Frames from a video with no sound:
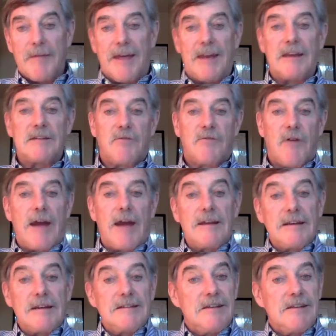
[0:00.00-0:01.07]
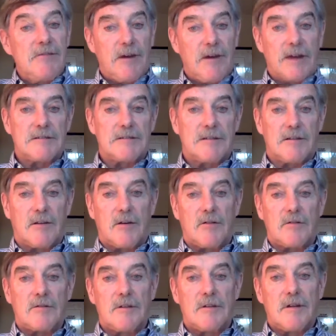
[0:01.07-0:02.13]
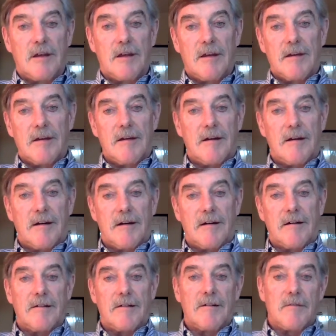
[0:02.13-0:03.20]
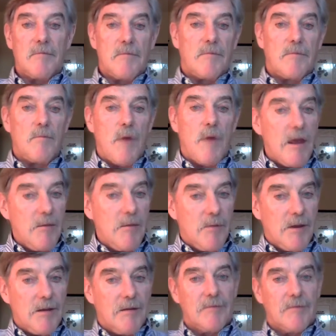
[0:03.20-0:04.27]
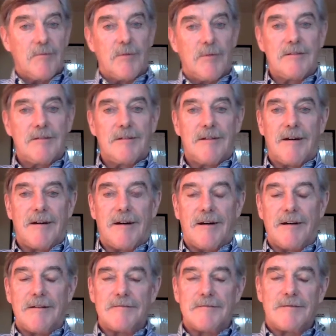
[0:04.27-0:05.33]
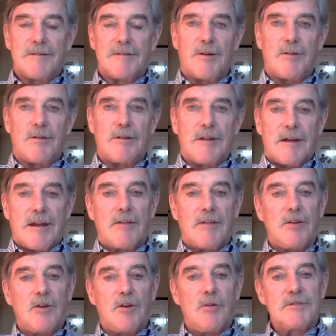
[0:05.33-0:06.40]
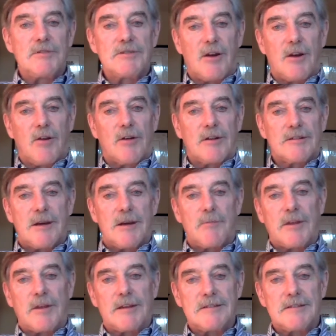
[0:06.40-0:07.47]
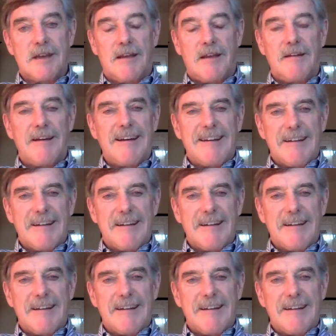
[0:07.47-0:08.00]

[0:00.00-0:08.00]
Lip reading: and it's finding defects in those. Maybe, but again, the human's going to look at something and say,